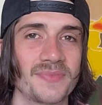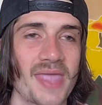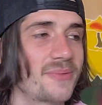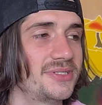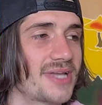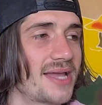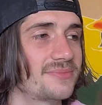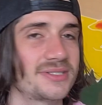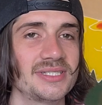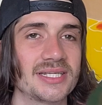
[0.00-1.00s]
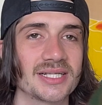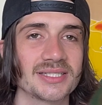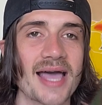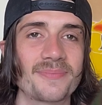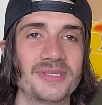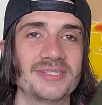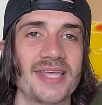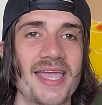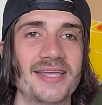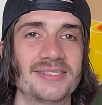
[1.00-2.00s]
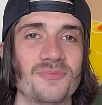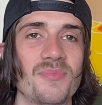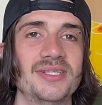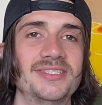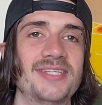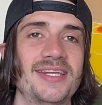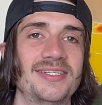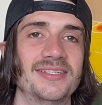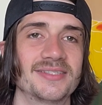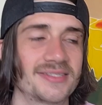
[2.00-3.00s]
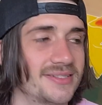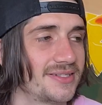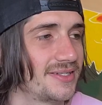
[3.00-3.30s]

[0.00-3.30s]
How many times has he clapped his hands mid-sentence?